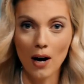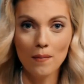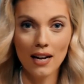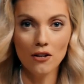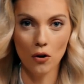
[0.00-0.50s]
I
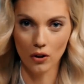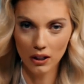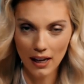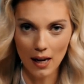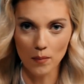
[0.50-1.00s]
made no
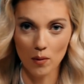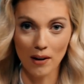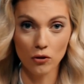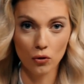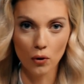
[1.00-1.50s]
claims
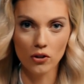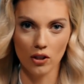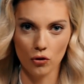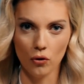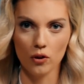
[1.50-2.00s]
about source
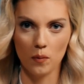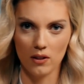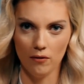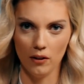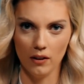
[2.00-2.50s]
control
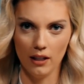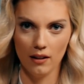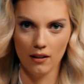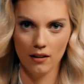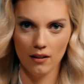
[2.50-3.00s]
specifically.
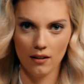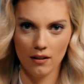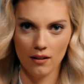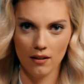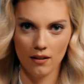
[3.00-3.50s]

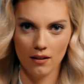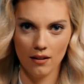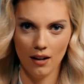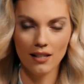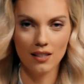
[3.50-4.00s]

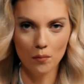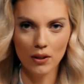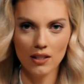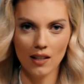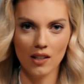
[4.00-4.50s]
I
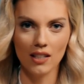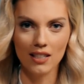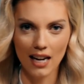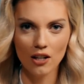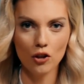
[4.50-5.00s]
simply said that the
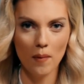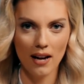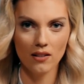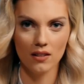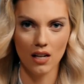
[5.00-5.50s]
Danish
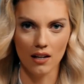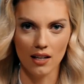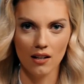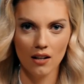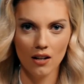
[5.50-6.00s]
mask
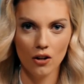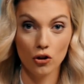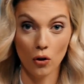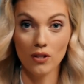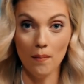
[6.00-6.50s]
study
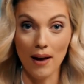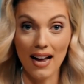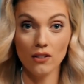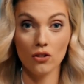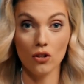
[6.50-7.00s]
shows that
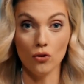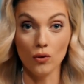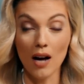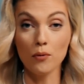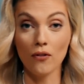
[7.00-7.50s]
masks do
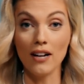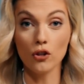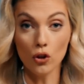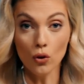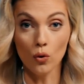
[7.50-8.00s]
not provide
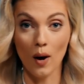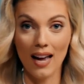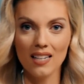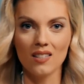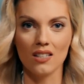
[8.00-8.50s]
you
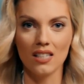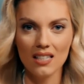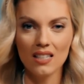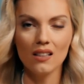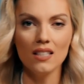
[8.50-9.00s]
any
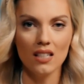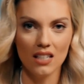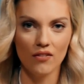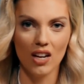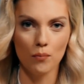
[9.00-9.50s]
statistically
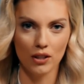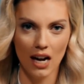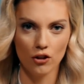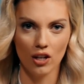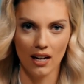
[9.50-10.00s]
significant
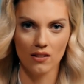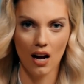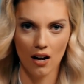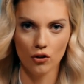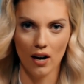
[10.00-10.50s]
protection against
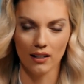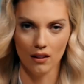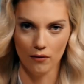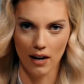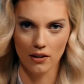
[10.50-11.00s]
contracting
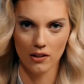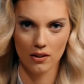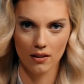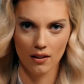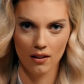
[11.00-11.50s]
the virus.